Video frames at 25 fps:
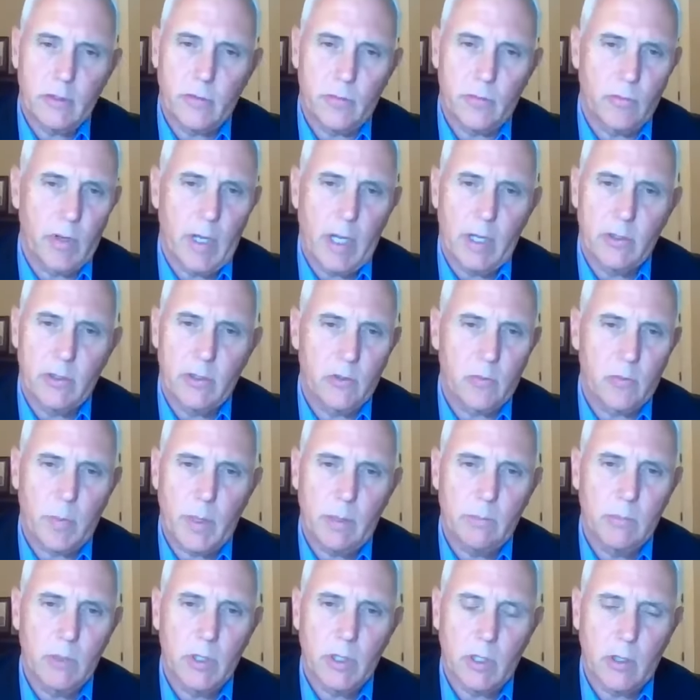uh, throughout his
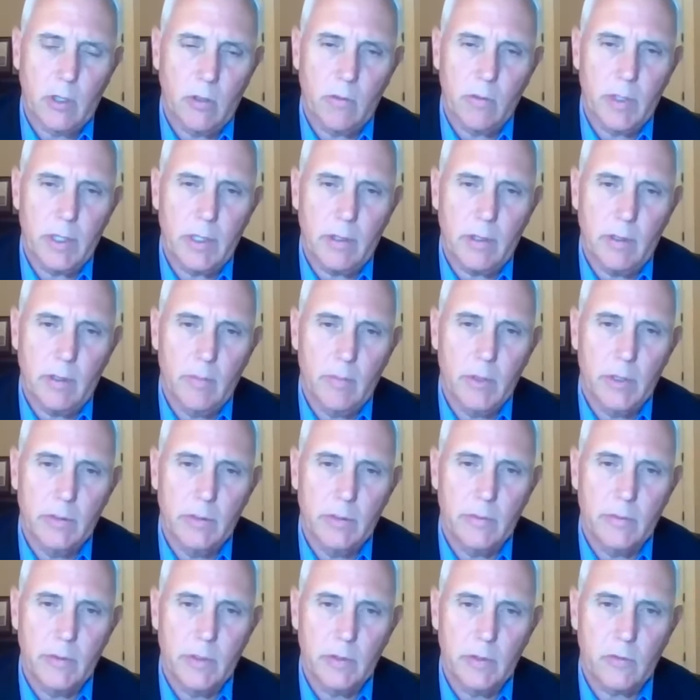public career.
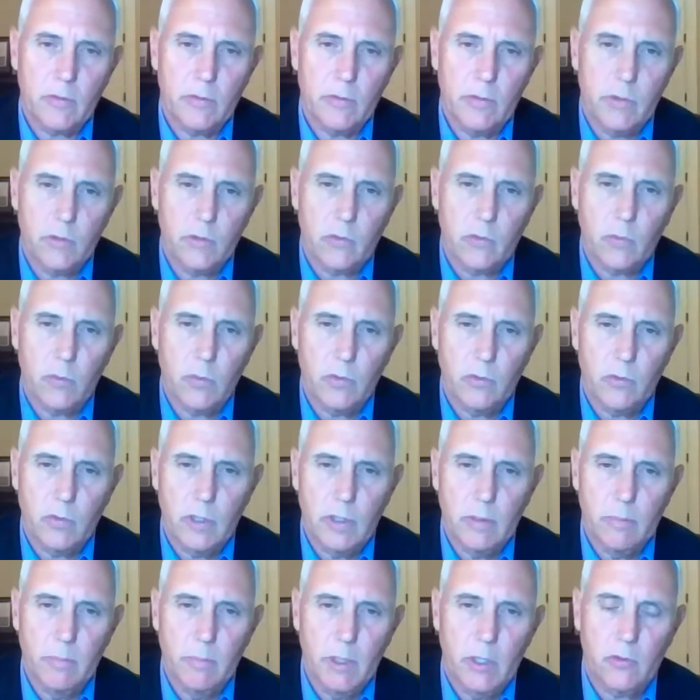This this was
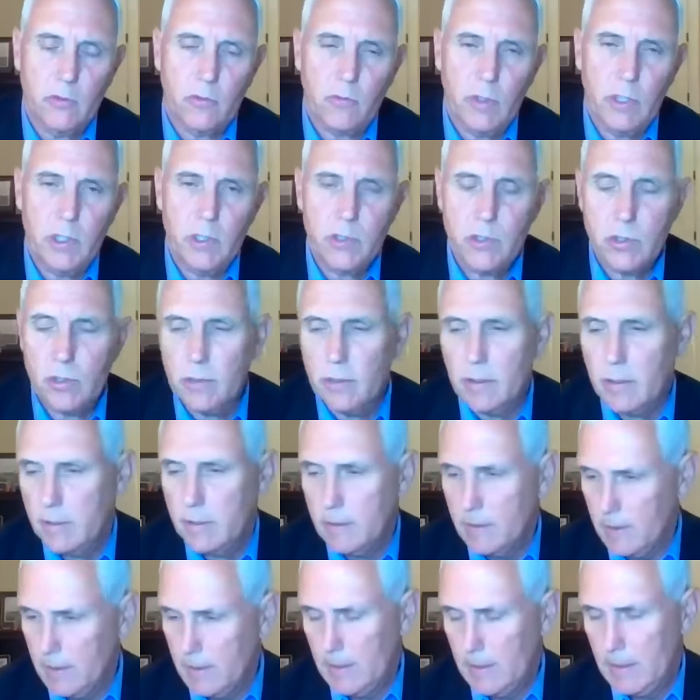the administration that